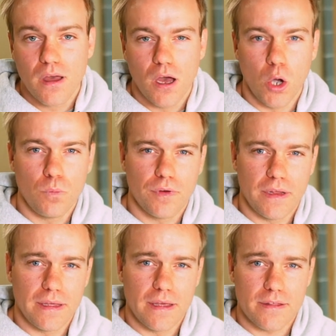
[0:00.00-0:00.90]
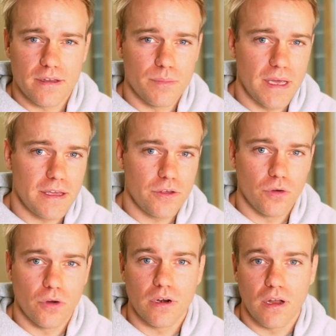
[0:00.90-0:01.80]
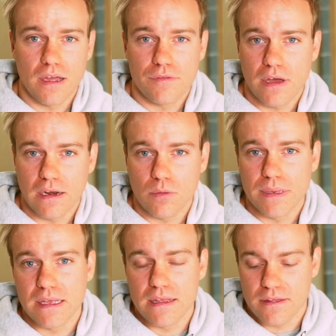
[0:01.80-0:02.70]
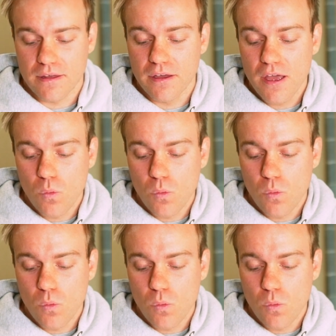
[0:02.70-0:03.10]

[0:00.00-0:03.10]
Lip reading: hopefully is going to make your life a little bit easier